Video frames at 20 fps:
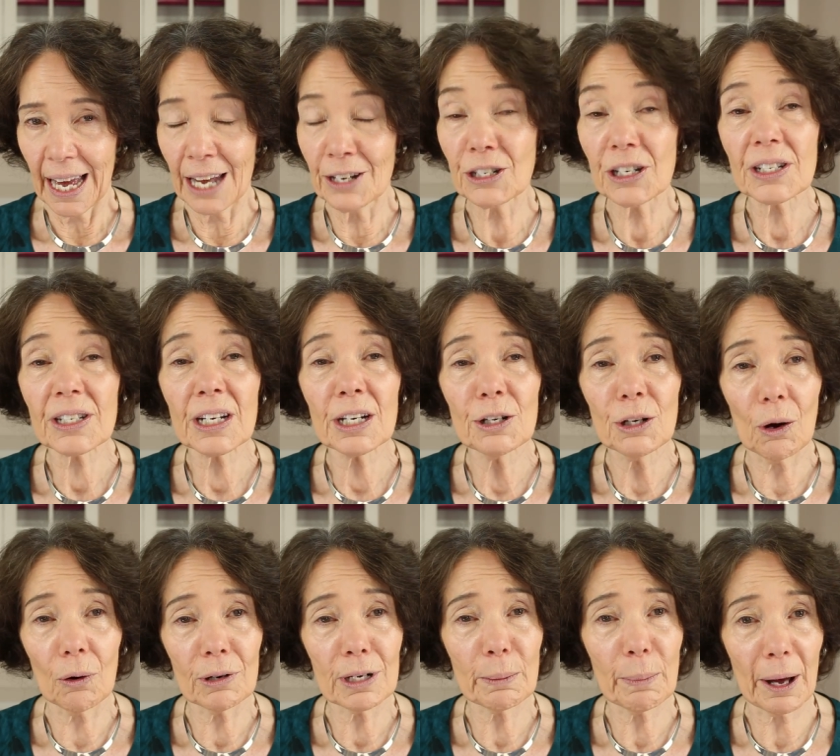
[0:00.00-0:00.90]
And just a
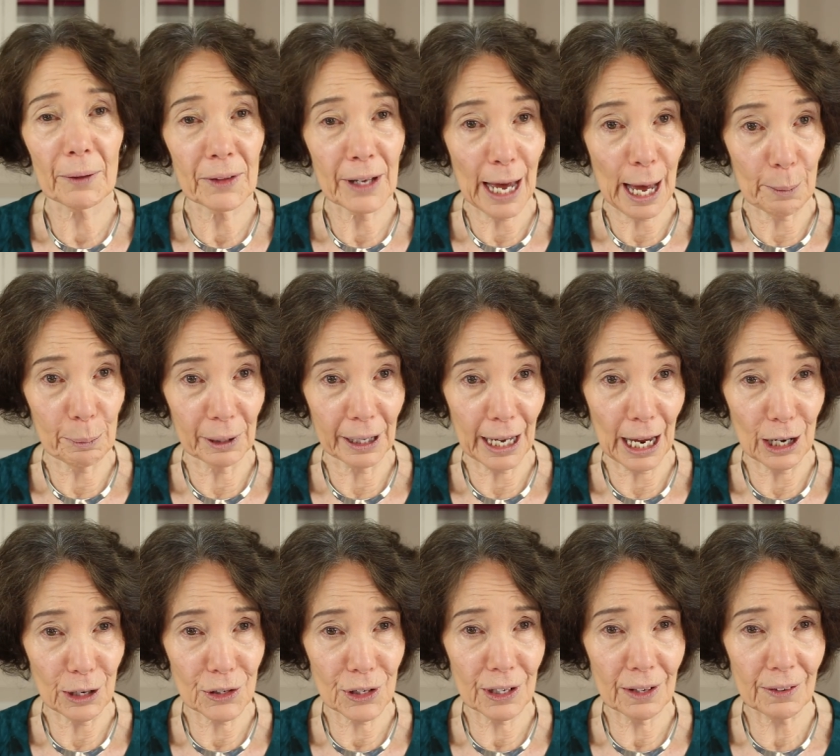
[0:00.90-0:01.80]
note about the
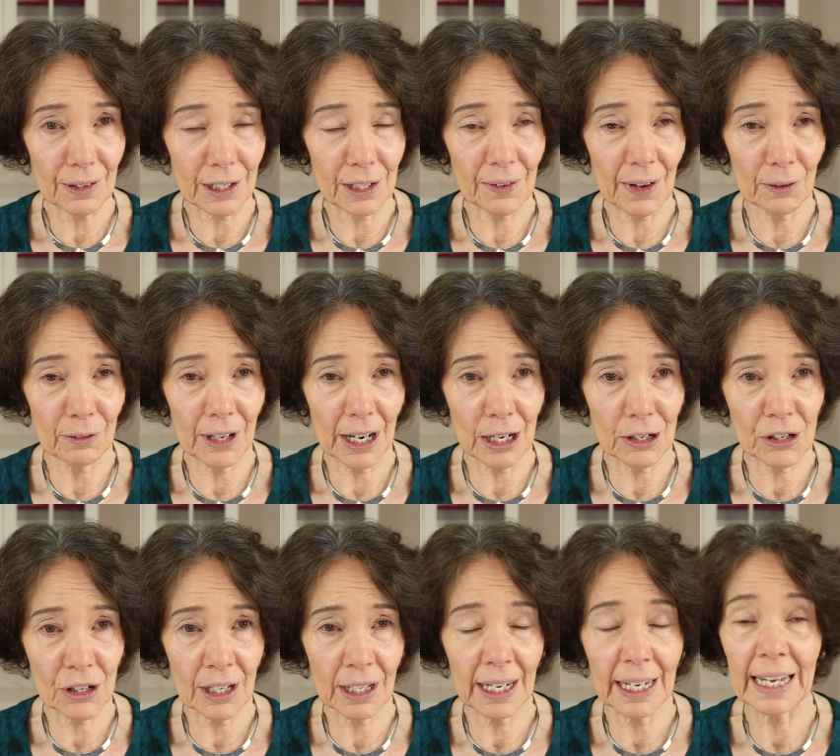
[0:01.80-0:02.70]
application of this
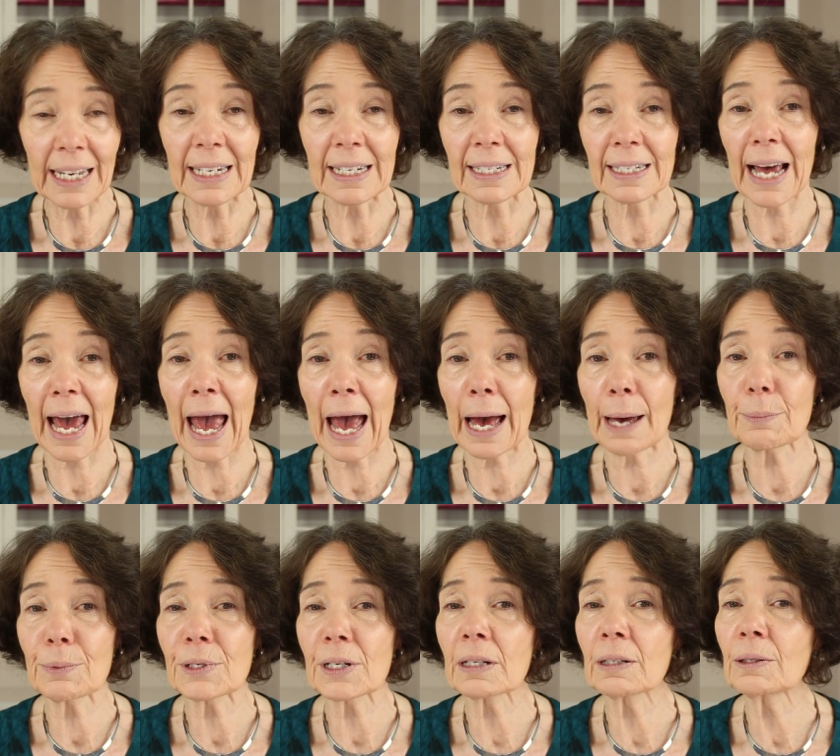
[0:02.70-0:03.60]
foundation, it is
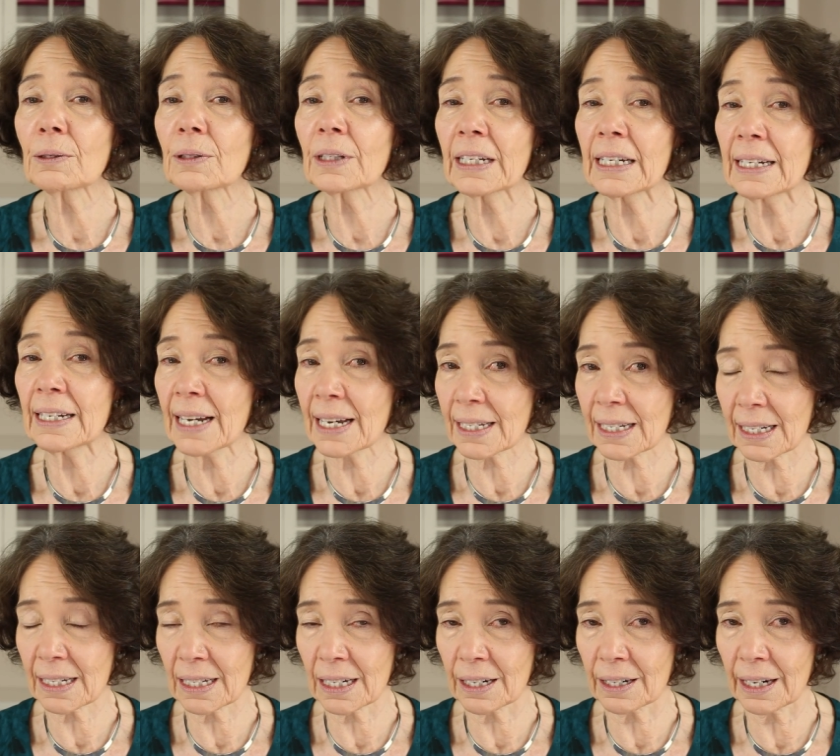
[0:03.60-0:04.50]
absolutely
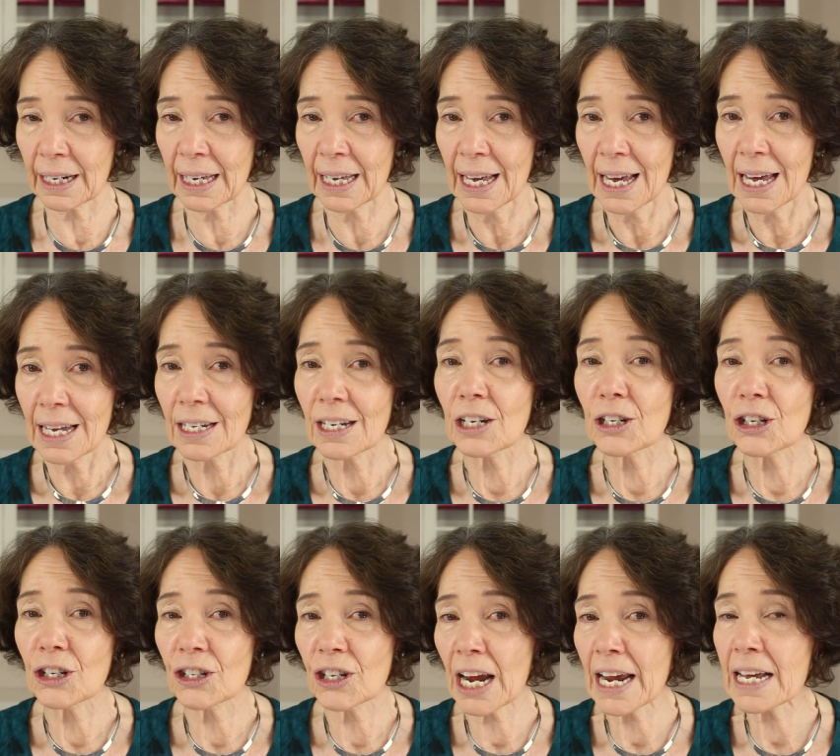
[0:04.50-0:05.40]
necessary to
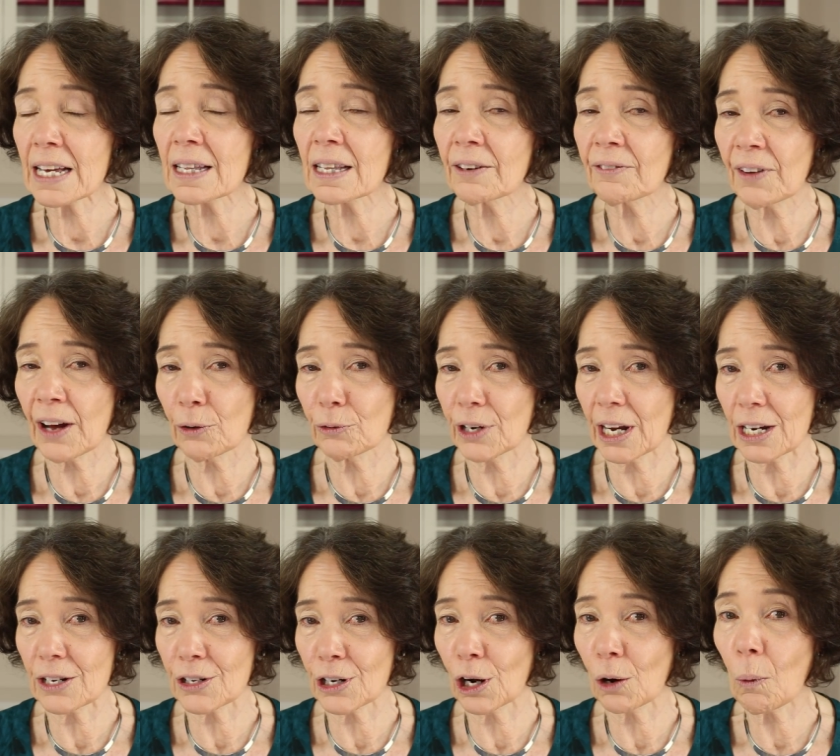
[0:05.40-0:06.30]
shake the
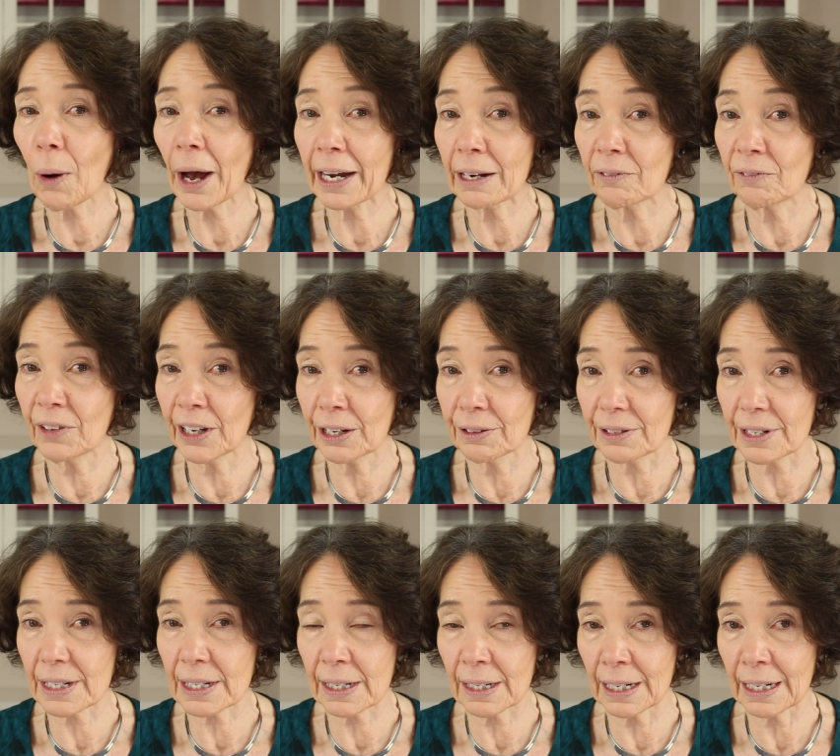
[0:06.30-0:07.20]
foundation quite
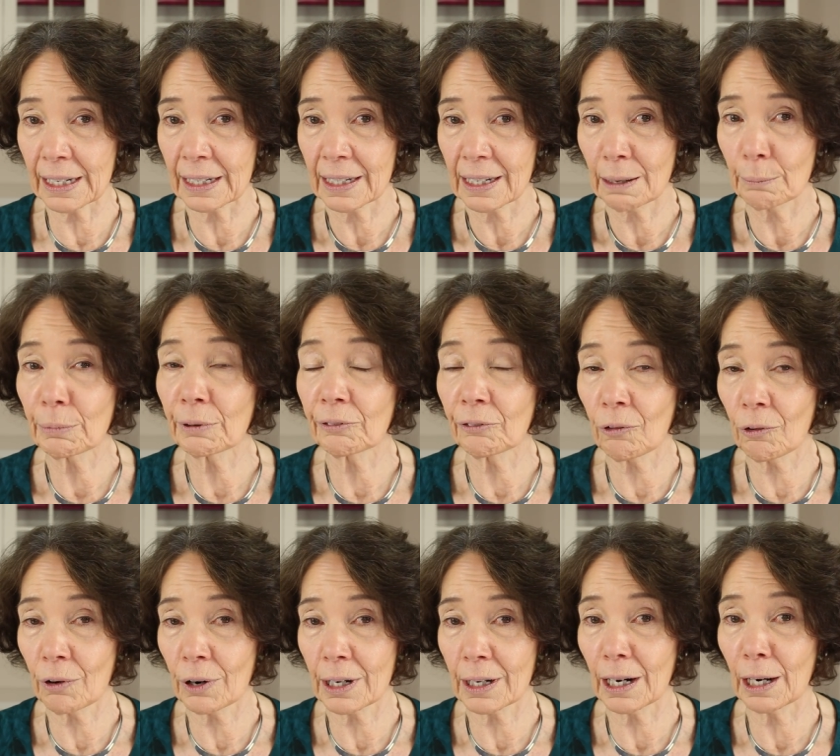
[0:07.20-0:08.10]
vigorously
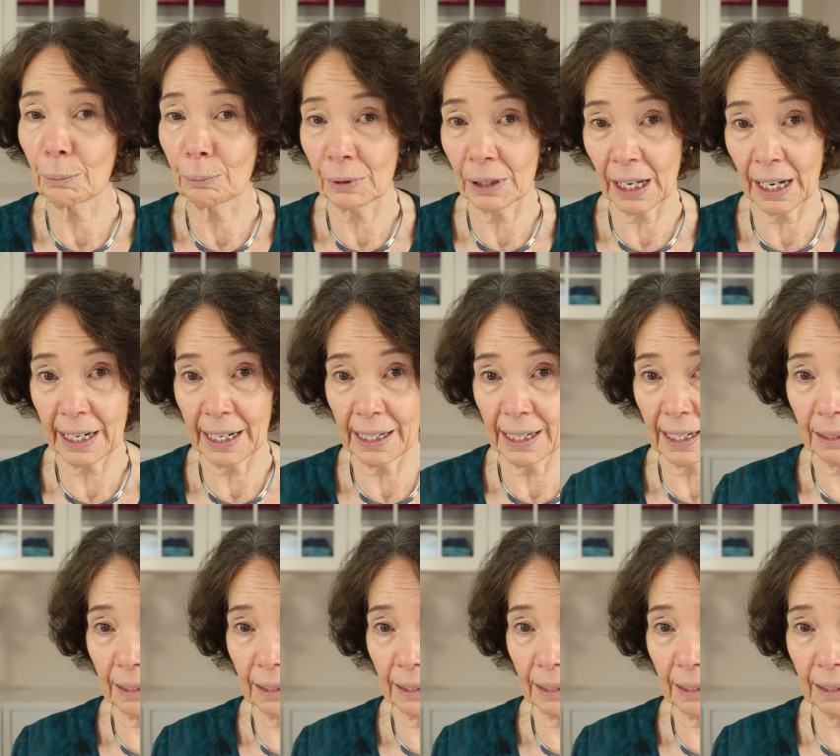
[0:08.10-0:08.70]
before applying